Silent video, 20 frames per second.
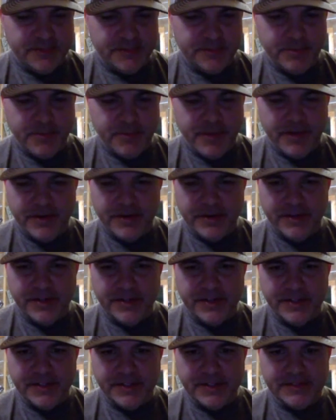bear
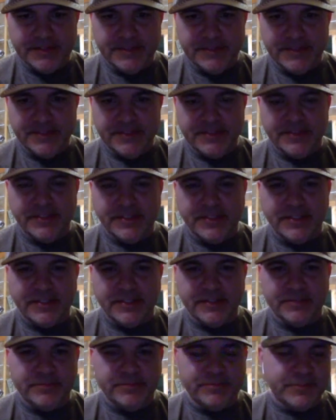hunting,
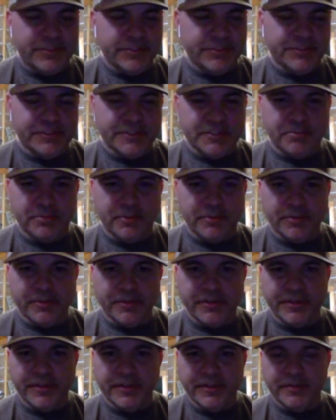just
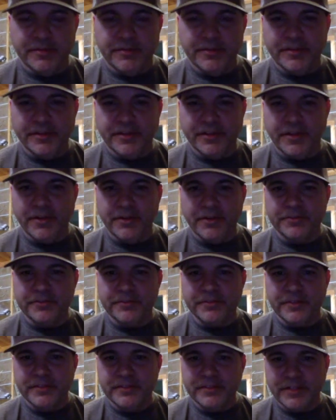exploring the
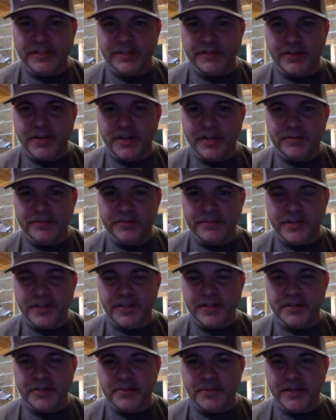coast, like Ryan was
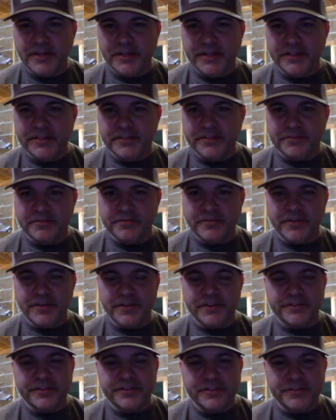talking about, getting some
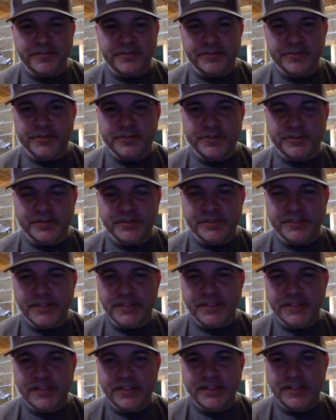fresh seafood. And
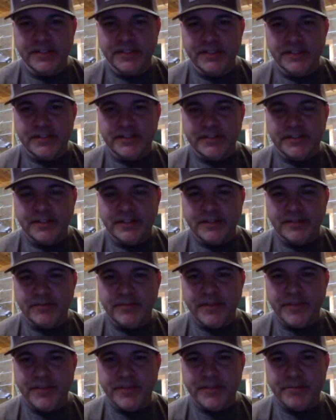
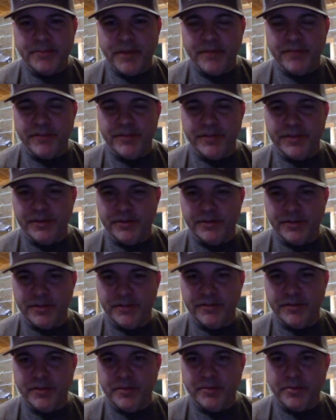I think my video will
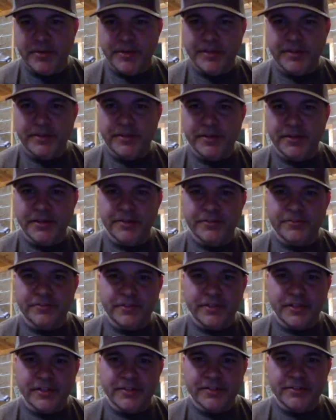give you a pretty good
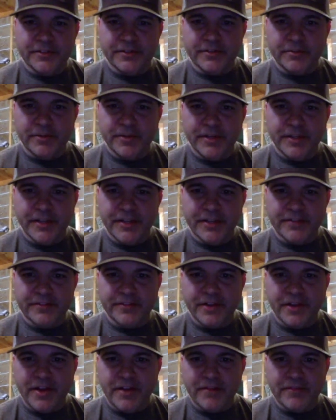introduction of what he has
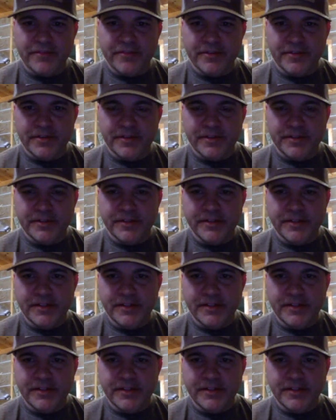to offer. And